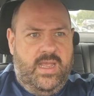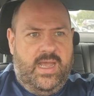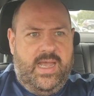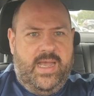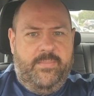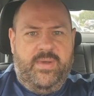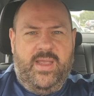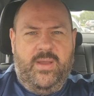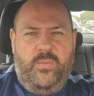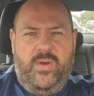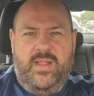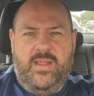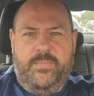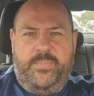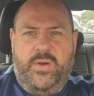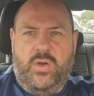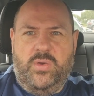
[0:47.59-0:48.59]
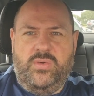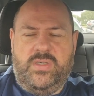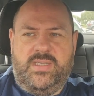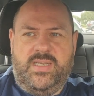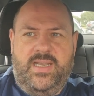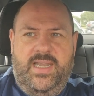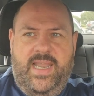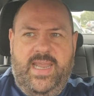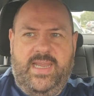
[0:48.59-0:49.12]
I will post
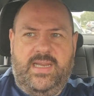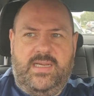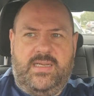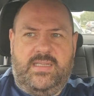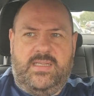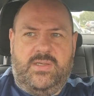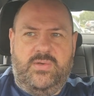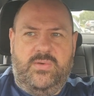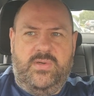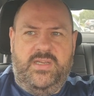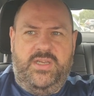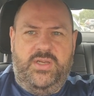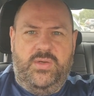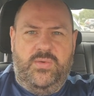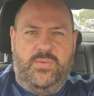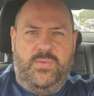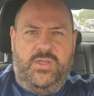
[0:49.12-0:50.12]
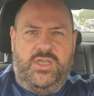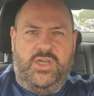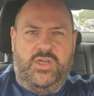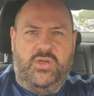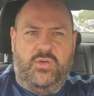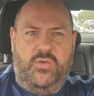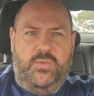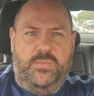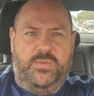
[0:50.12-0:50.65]
a link to a
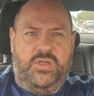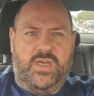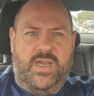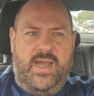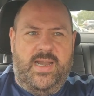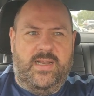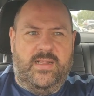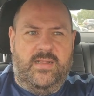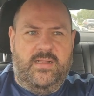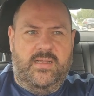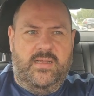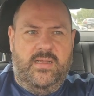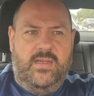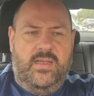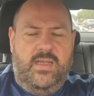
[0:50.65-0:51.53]
YouTube channel.